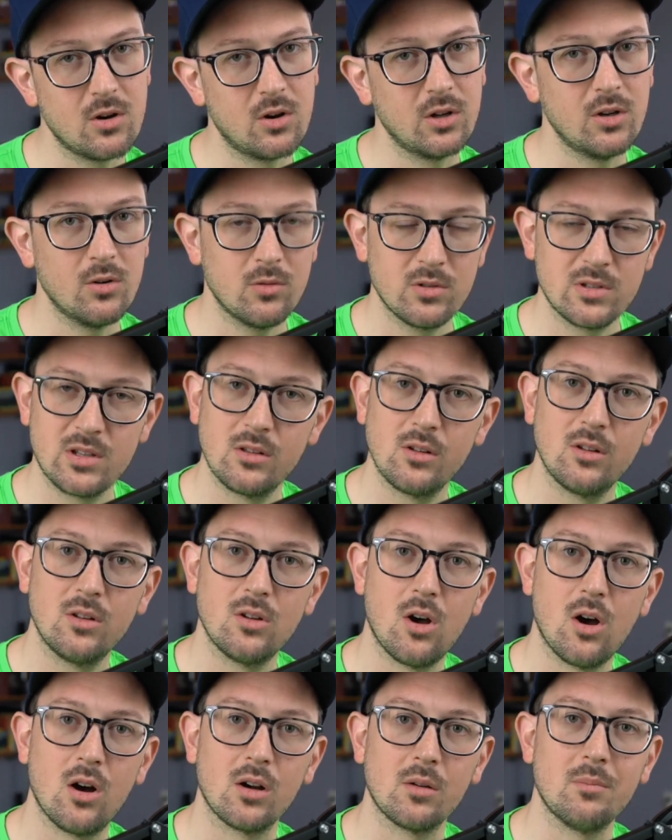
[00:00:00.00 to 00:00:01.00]
I know it was a little
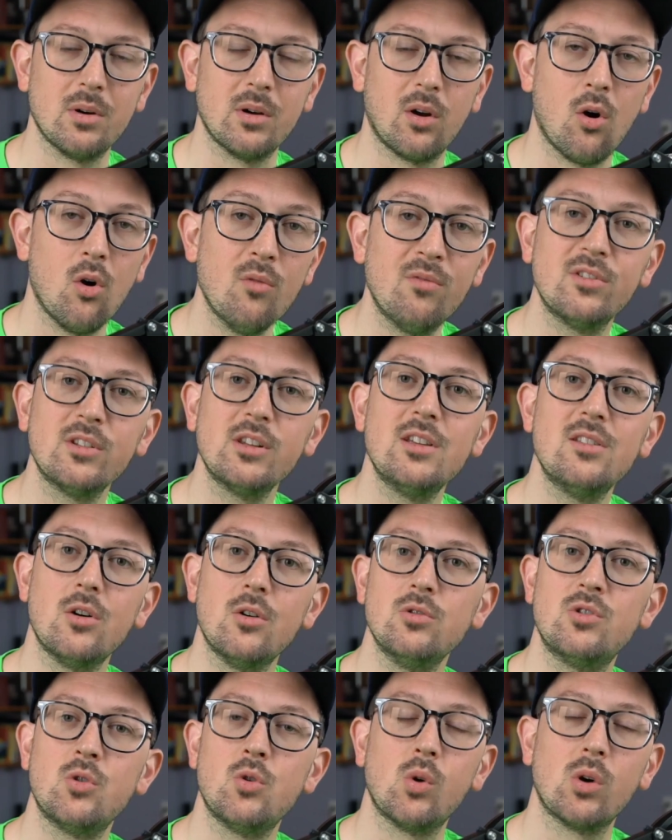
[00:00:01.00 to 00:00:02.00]
long, but hopefully
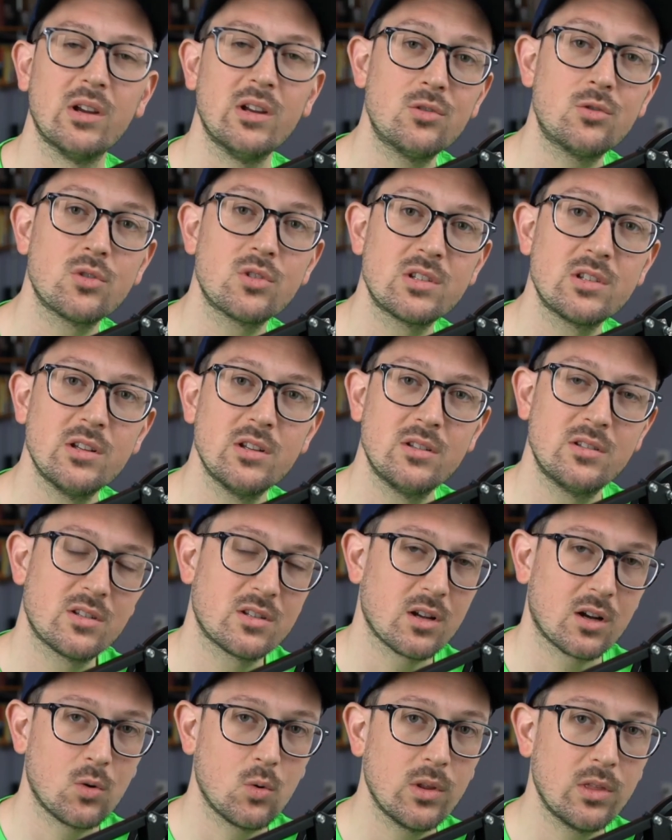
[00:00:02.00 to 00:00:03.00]
those who are interested
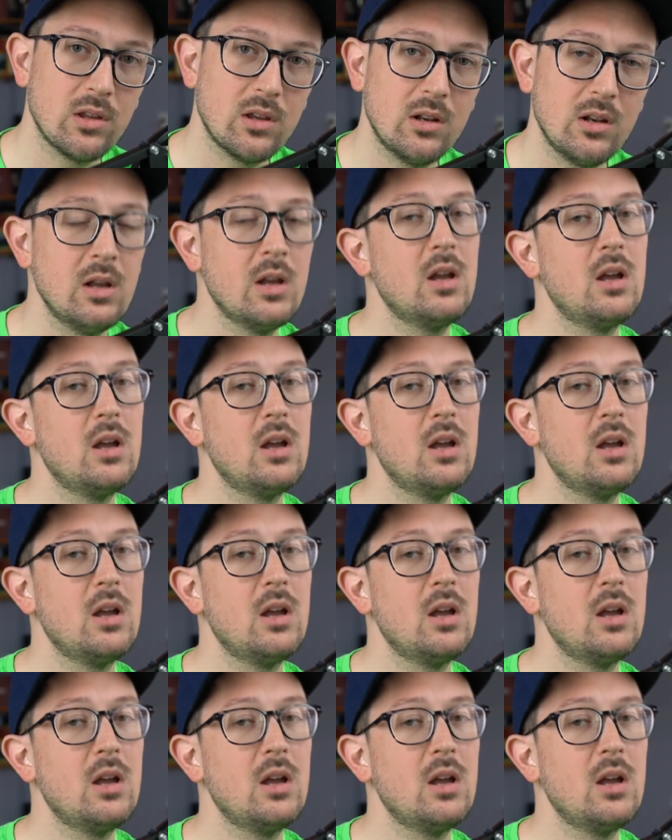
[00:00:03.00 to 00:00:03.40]
stuck with it.